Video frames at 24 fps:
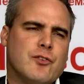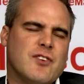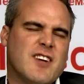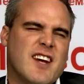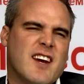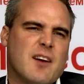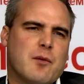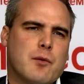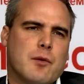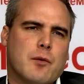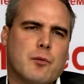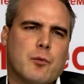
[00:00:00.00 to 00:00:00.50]

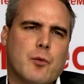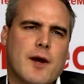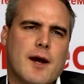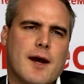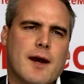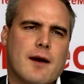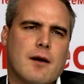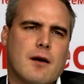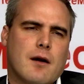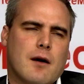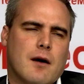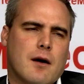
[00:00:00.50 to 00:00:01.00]
tear and
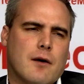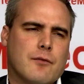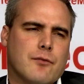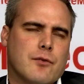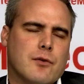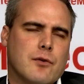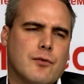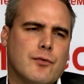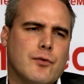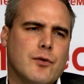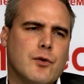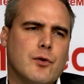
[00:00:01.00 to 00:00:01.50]
wear,
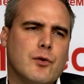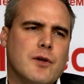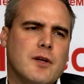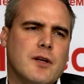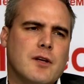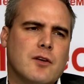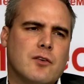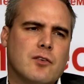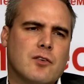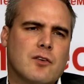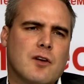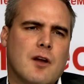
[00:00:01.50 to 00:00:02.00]
after a few
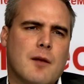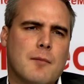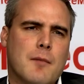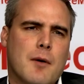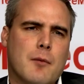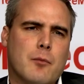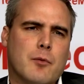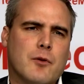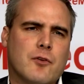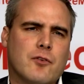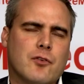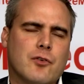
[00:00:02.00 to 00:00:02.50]
years, come
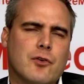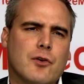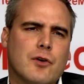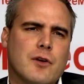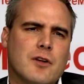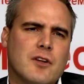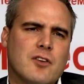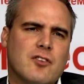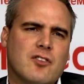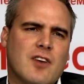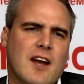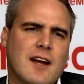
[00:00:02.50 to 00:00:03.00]
up with
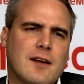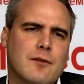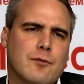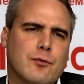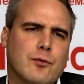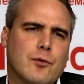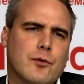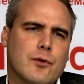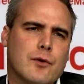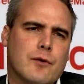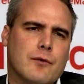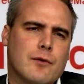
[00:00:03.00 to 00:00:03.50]
certain design
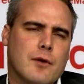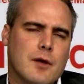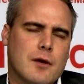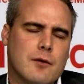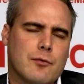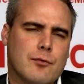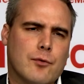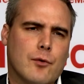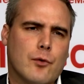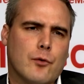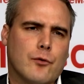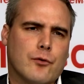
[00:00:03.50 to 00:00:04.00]

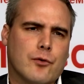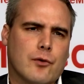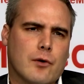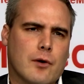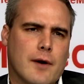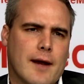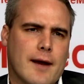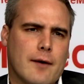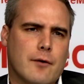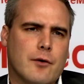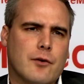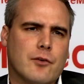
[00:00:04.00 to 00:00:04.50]
faults
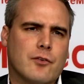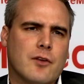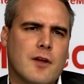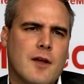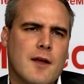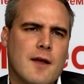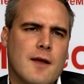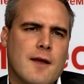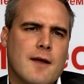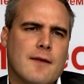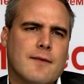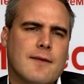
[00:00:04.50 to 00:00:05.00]
or errors
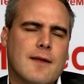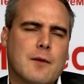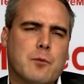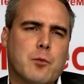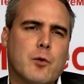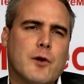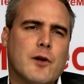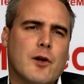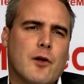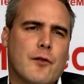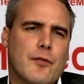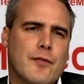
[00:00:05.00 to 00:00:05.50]
that
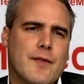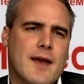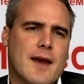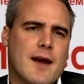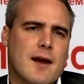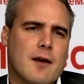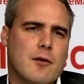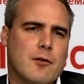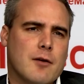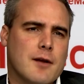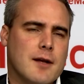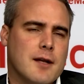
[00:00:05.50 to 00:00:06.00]
were not
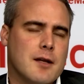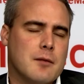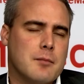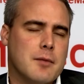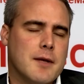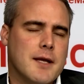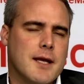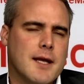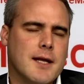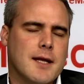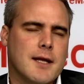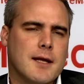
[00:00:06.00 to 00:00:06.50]
there in the
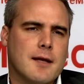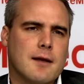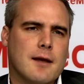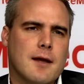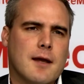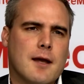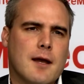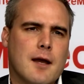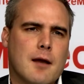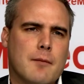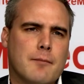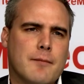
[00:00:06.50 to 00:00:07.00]
beginning.
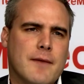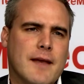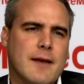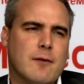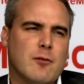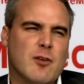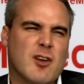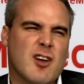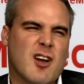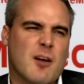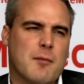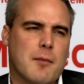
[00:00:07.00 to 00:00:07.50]
They
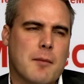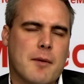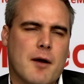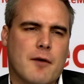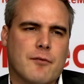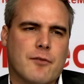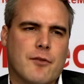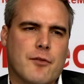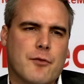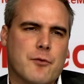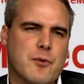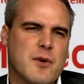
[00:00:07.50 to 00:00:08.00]
only come up
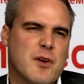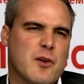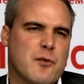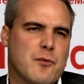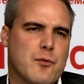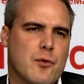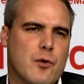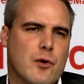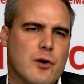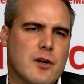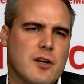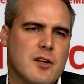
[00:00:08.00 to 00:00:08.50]
after 3 or
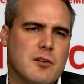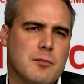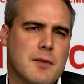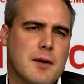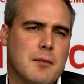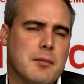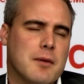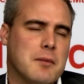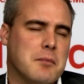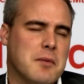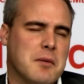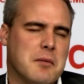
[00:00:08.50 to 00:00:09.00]
4 years,
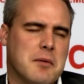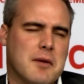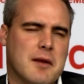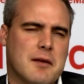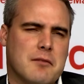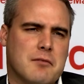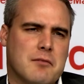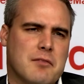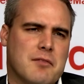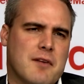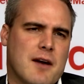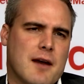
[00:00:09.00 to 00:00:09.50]
maybe
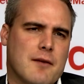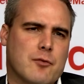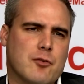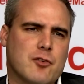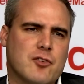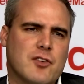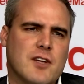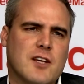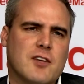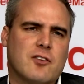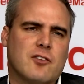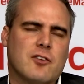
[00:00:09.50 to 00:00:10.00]
even 5 or
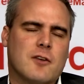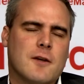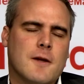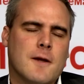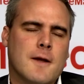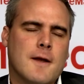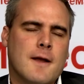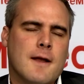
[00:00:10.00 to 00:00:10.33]
6.